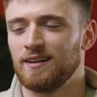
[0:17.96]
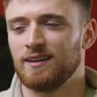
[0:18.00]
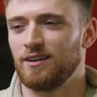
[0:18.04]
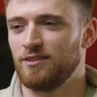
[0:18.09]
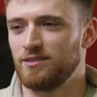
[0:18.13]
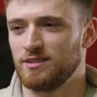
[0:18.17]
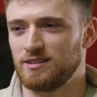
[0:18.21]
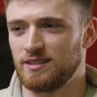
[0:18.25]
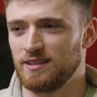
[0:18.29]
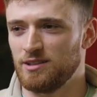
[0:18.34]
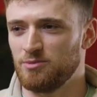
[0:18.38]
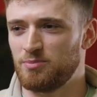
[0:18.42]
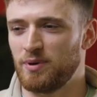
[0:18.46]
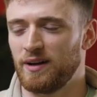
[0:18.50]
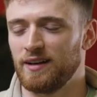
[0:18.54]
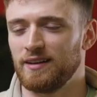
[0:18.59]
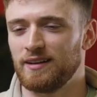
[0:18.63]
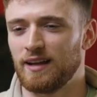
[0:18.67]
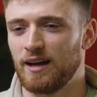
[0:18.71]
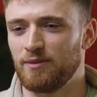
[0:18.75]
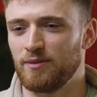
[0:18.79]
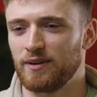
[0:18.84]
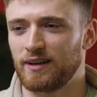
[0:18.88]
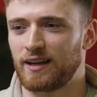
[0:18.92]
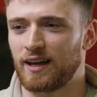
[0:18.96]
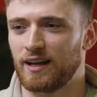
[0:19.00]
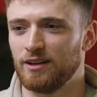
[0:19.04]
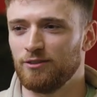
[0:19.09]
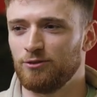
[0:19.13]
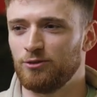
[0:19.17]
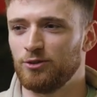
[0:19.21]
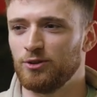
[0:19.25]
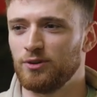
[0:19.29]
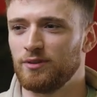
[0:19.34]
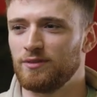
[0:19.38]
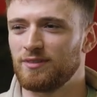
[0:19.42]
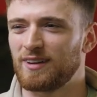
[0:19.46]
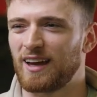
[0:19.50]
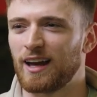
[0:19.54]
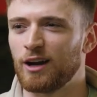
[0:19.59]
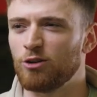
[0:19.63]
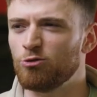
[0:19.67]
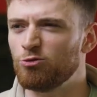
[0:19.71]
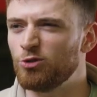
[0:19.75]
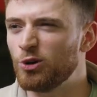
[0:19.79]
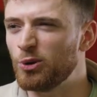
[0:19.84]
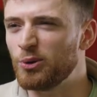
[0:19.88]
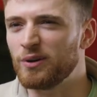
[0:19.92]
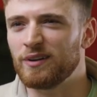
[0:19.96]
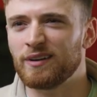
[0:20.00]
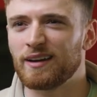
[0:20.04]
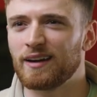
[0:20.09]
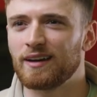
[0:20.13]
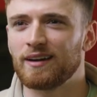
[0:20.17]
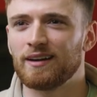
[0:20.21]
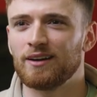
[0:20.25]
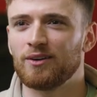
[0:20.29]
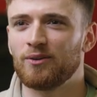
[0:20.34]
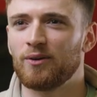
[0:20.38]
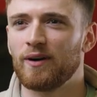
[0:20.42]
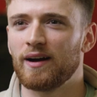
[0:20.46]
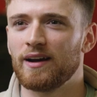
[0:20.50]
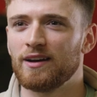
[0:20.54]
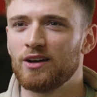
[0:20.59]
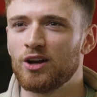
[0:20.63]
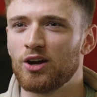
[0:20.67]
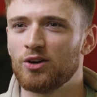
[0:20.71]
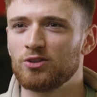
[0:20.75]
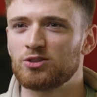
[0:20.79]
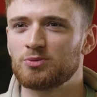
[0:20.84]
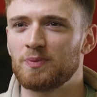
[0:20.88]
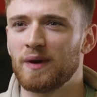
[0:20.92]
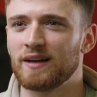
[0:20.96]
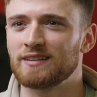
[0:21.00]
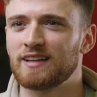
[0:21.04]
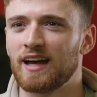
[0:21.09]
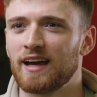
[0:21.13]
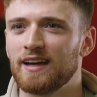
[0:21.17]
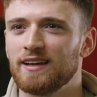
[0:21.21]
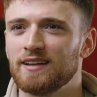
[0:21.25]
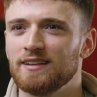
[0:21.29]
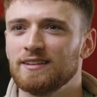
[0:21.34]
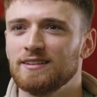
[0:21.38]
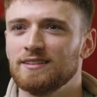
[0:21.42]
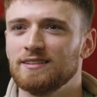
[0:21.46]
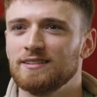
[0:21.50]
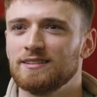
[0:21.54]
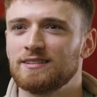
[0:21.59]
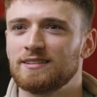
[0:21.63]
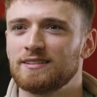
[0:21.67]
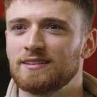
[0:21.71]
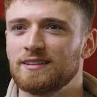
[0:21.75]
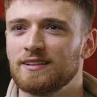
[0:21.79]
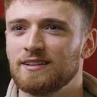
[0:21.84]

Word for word: obviously the pandemic kind of kind of ruined it in a way. No spectators.